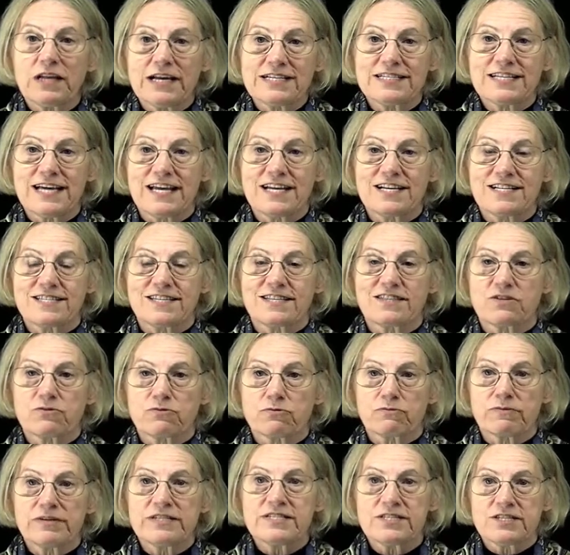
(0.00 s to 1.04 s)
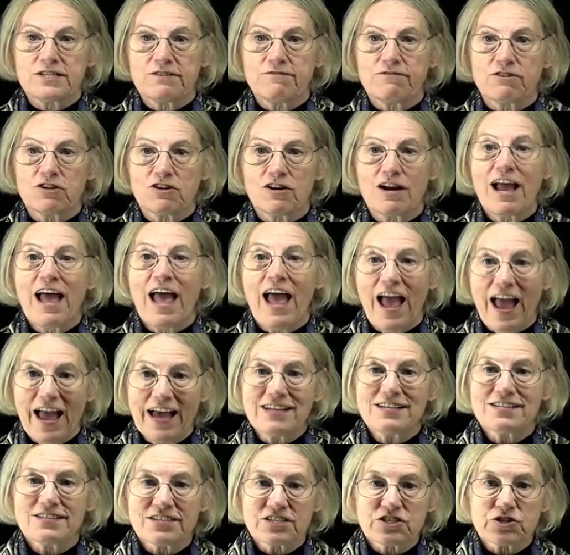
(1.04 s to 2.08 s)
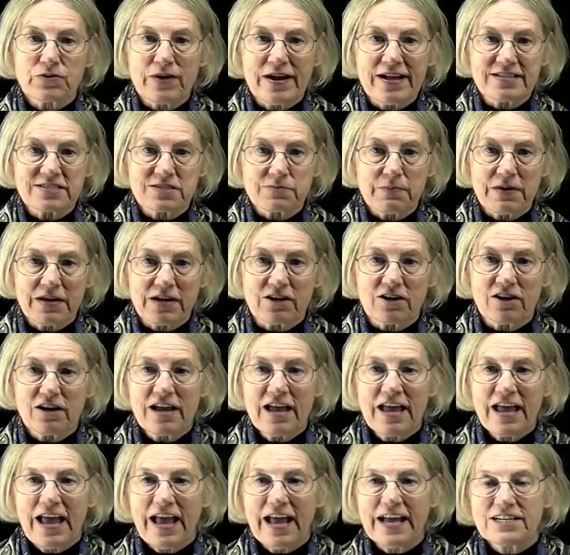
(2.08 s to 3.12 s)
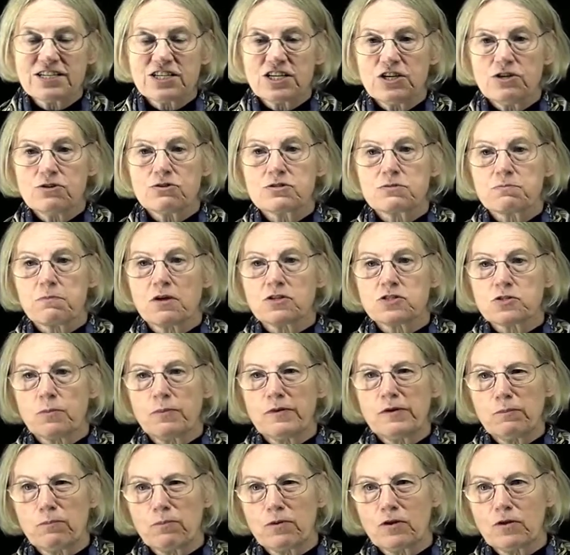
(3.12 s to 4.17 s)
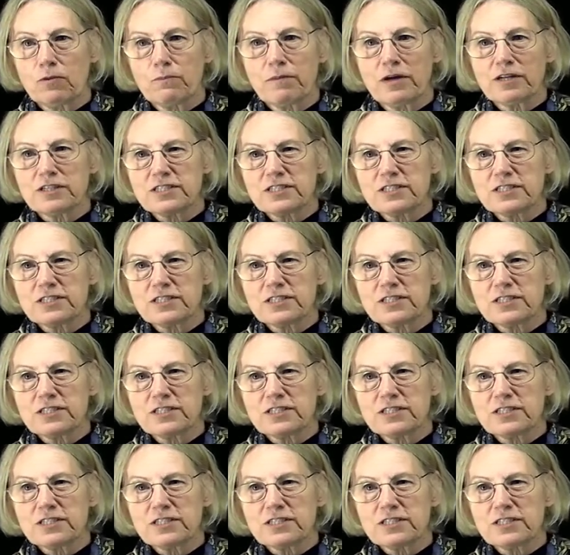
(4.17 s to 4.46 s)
antennas at the receiver and at the transmitter, and to use multi-input,